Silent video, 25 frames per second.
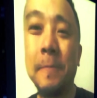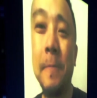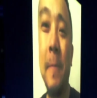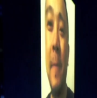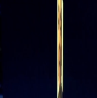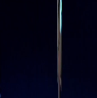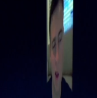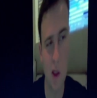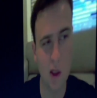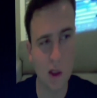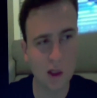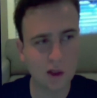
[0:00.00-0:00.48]

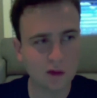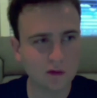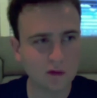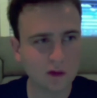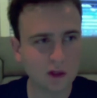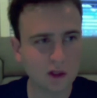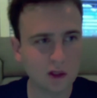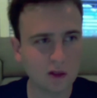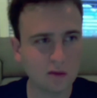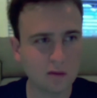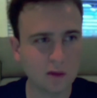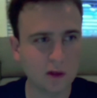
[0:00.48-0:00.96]
Yeah, it's kind of
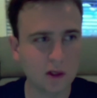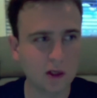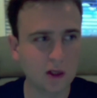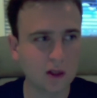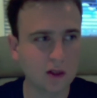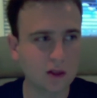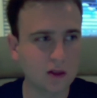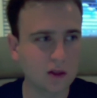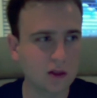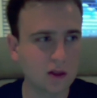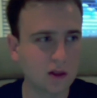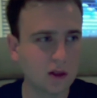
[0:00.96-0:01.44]
funny
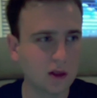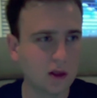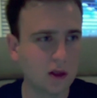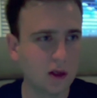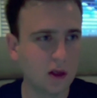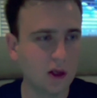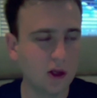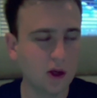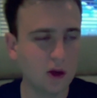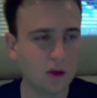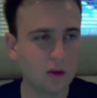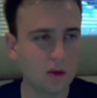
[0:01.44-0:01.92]
because
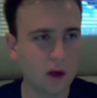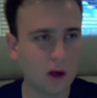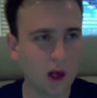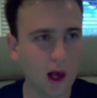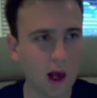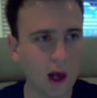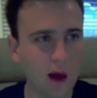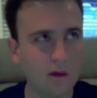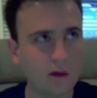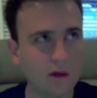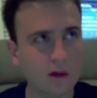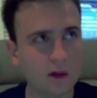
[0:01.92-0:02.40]
we
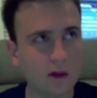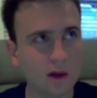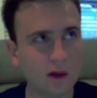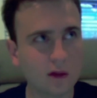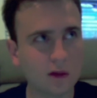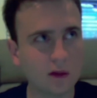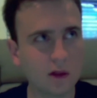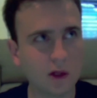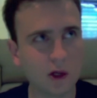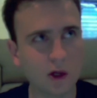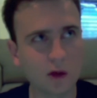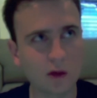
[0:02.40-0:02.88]
have
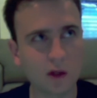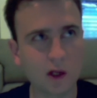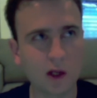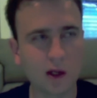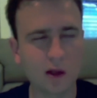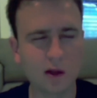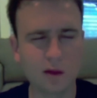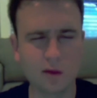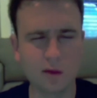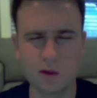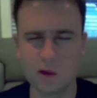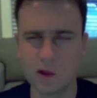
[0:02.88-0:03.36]

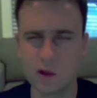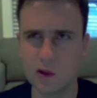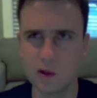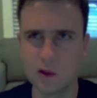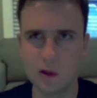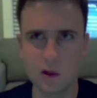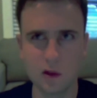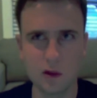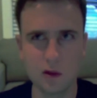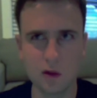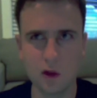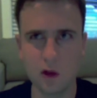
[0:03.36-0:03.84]
like
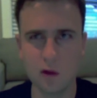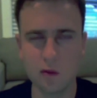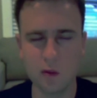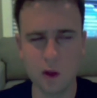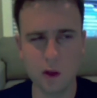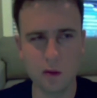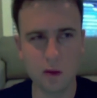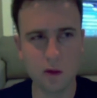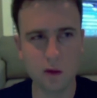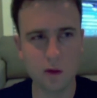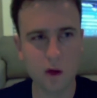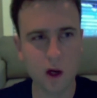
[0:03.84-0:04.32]

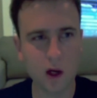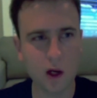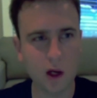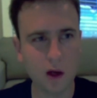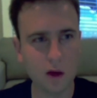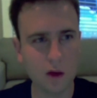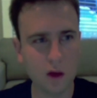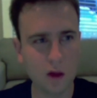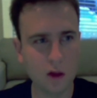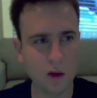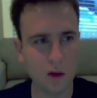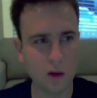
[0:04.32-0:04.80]
12 people right
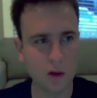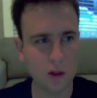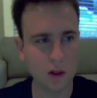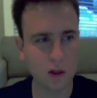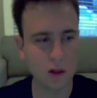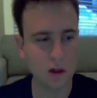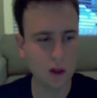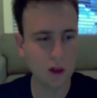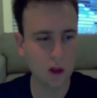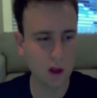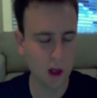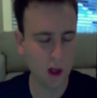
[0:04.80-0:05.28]
now in
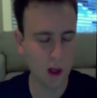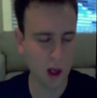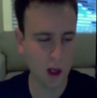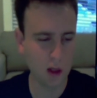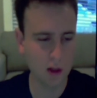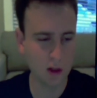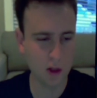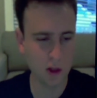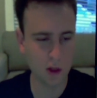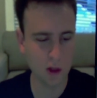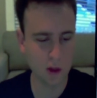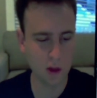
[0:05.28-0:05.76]
total,
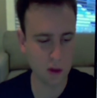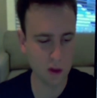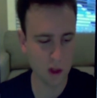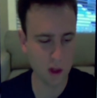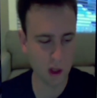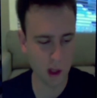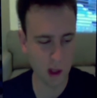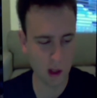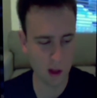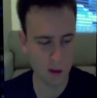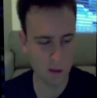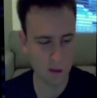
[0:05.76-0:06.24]
and
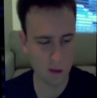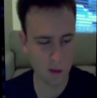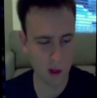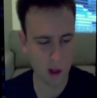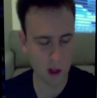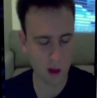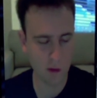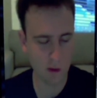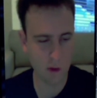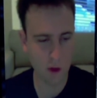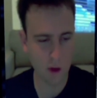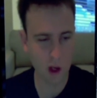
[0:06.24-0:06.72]
so
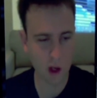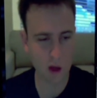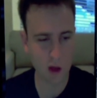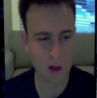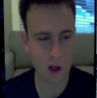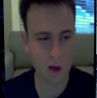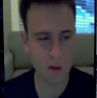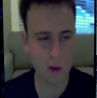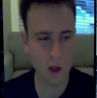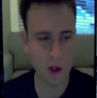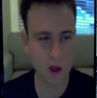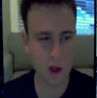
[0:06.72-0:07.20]
if you
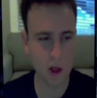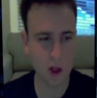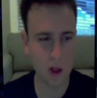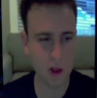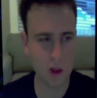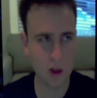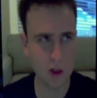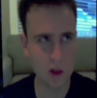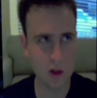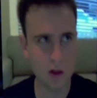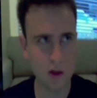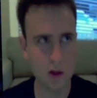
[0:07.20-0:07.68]
count how many
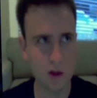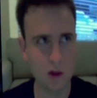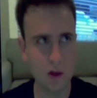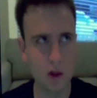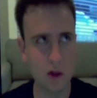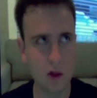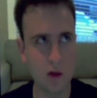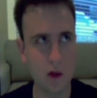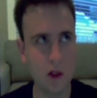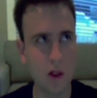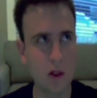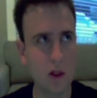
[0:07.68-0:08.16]
countries
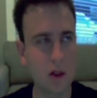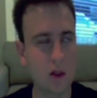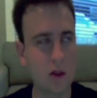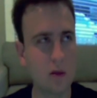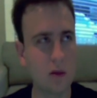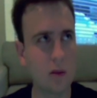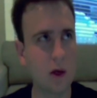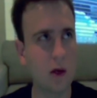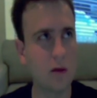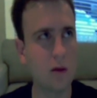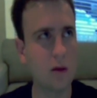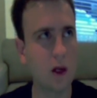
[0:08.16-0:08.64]
there
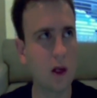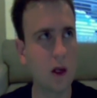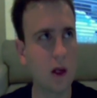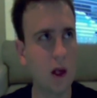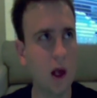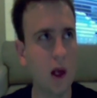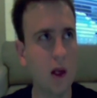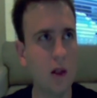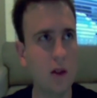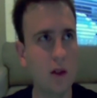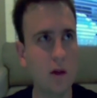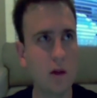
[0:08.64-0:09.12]
is probably
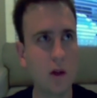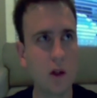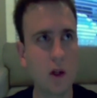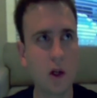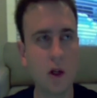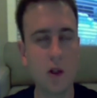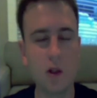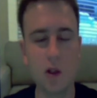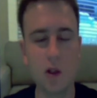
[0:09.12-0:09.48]
like 8 different